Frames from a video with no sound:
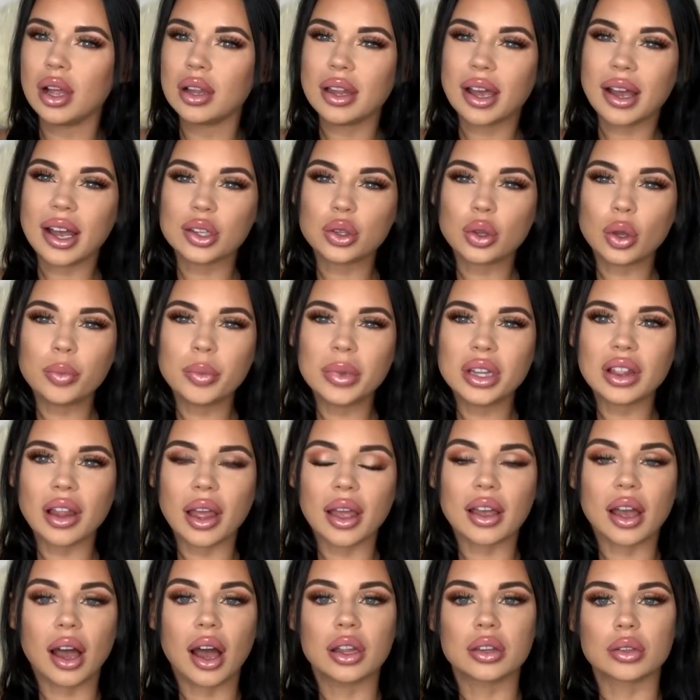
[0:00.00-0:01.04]
Like, I don't mean
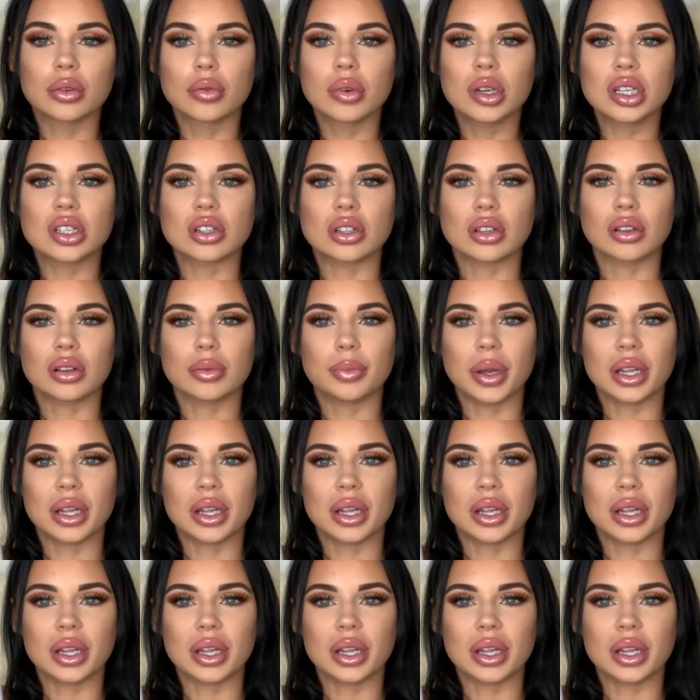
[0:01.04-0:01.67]
like unoriginal,